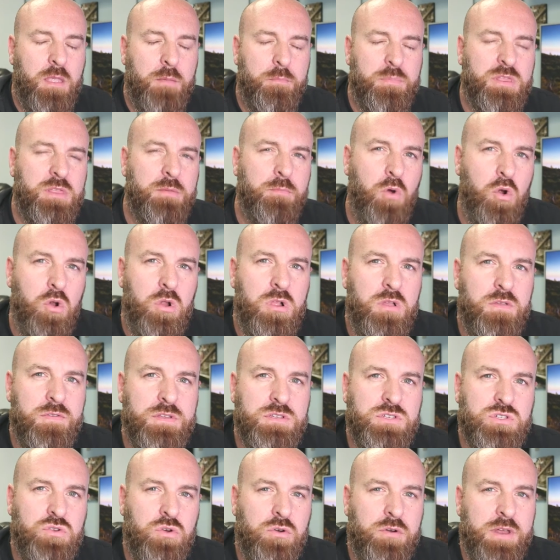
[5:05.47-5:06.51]
But the moral of
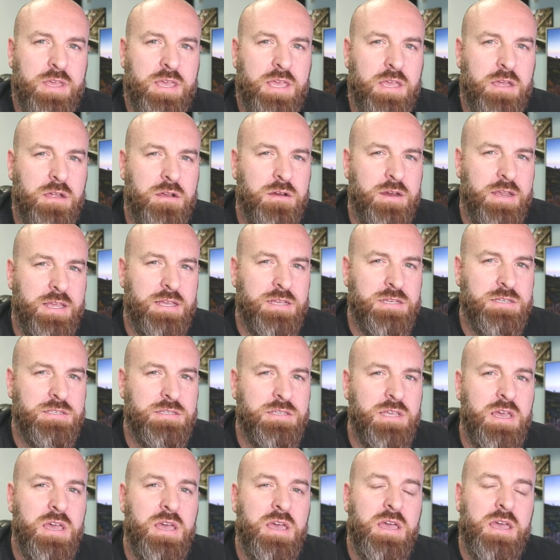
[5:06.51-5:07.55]
the story here
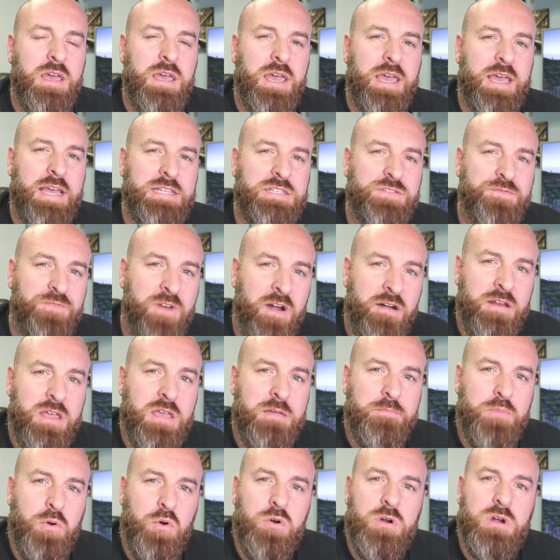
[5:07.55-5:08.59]
is it's very
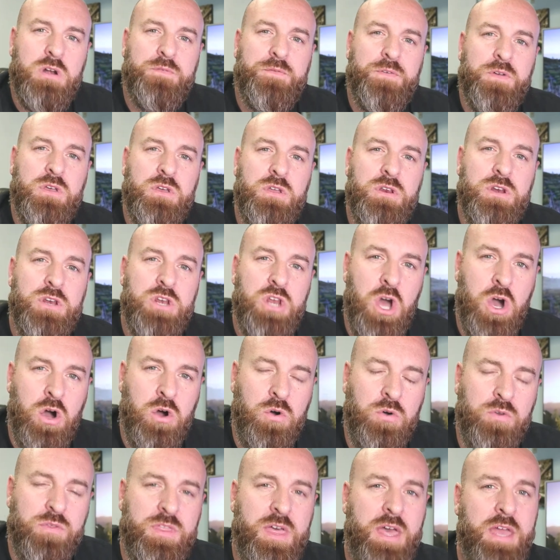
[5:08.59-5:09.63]
important for you to
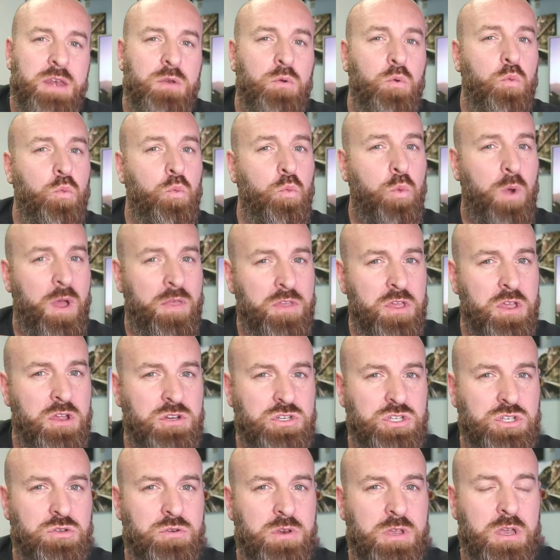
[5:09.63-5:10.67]
know that whether you're
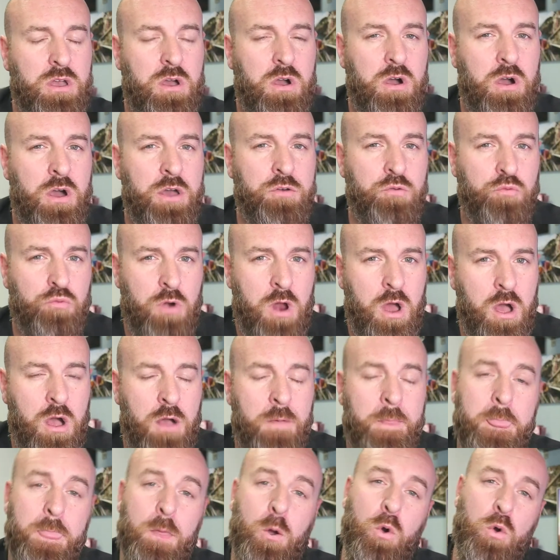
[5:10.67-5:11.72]
shooting on
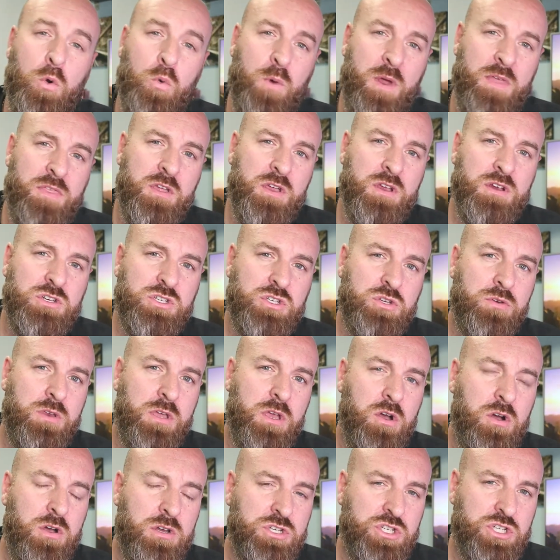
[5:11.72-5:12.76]
RAW or whether you're
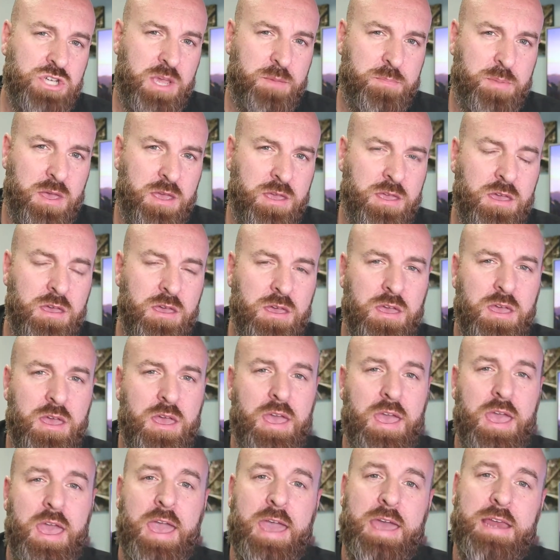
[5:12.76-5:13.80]
shooting on JPEG,
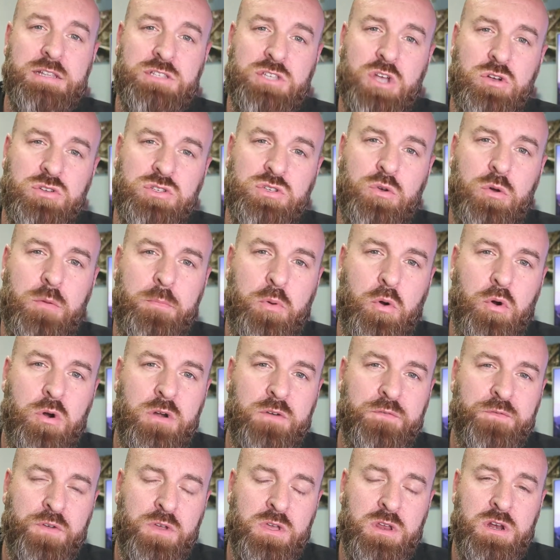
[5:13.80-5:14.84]
and it's also
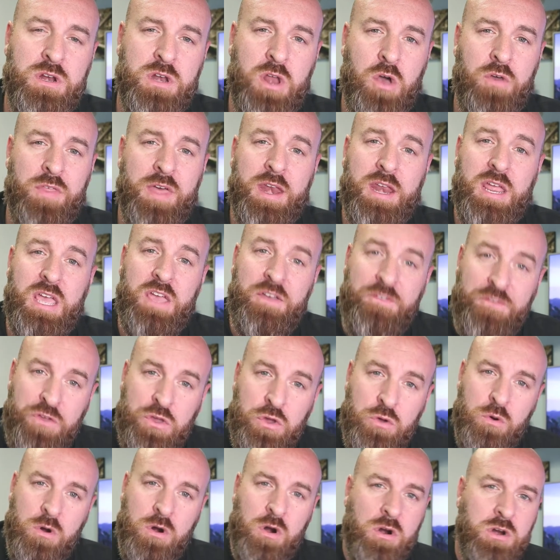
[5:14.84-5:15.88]
important for you to know that if
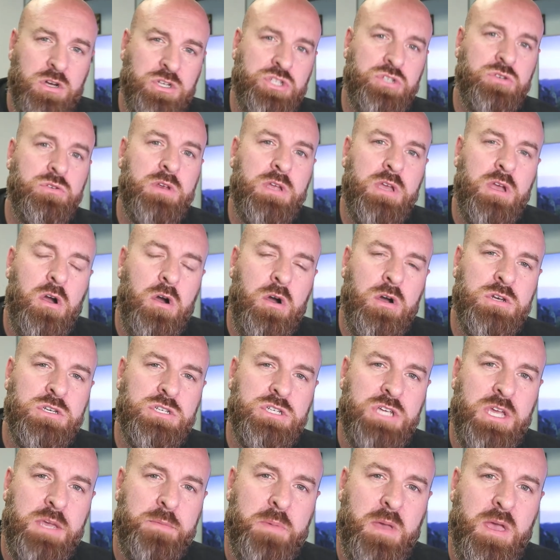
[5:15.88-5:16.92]
you are shooting on
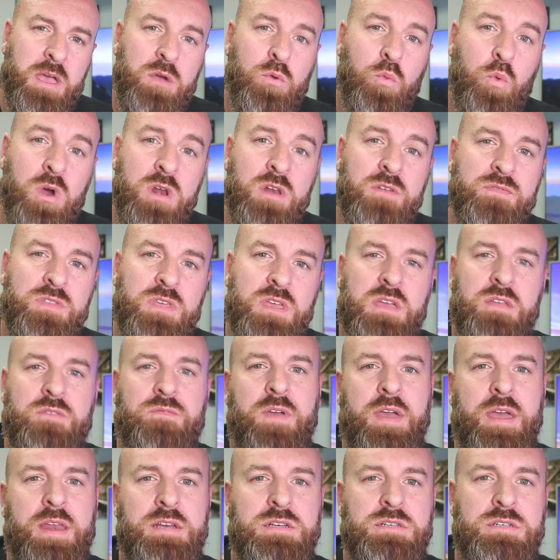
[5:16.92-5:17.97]
JPEG, one of the
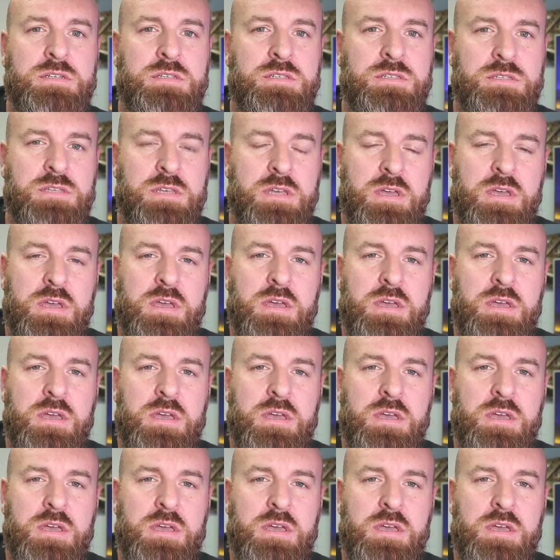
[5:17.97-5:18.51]
advantages